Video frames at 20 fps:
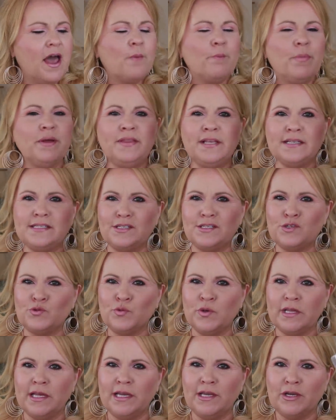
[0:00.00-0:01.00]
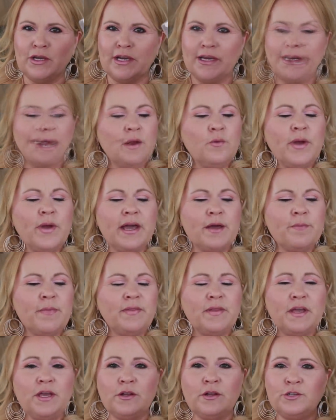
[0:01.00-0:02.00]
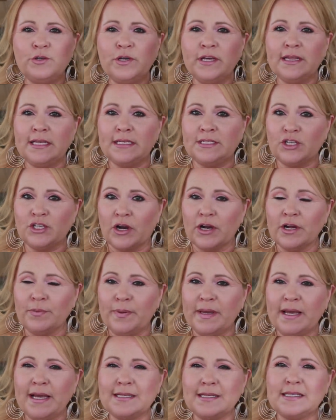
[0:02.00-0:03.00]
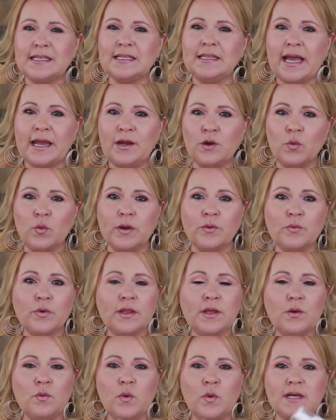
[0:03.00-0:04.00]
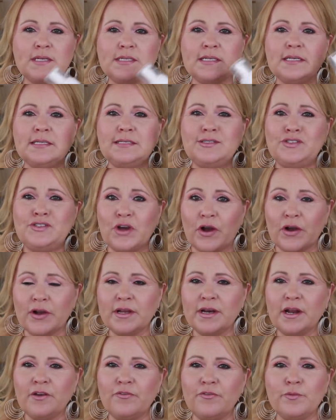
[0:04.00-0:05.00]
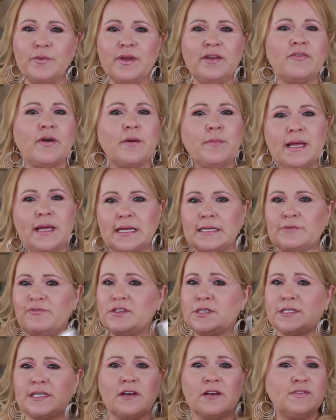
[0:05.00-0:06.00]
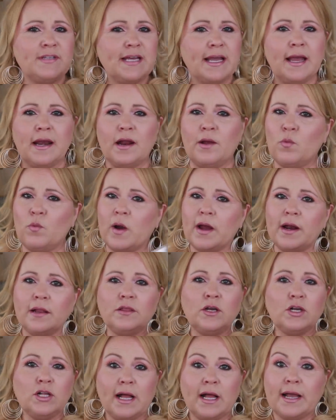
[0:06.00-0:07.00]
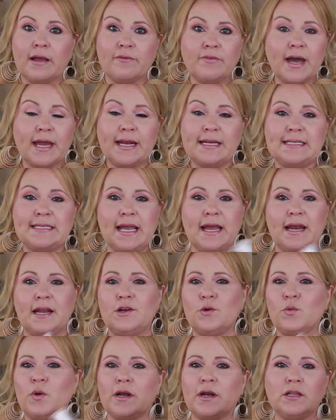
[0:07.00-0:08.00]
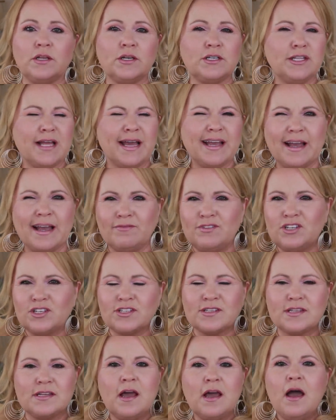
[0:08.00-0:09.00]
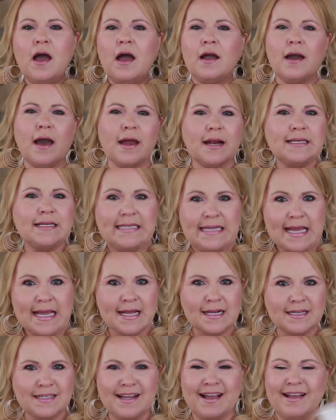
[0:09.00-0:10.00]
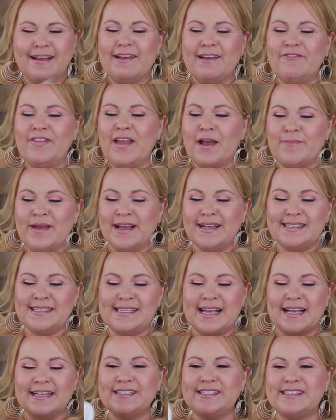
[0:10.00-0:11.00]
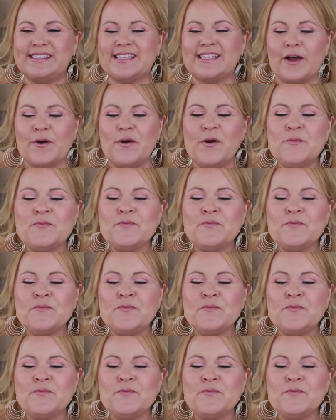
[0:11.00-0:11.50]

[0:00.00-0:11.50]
but this is really good, and I recommend that you do get the dark because the lighter one really wasn't dark enough for me. If I'm going to self-tan, I want to look like I've got a tan. I don't want to look like I've just got a tint, if that makes sense. So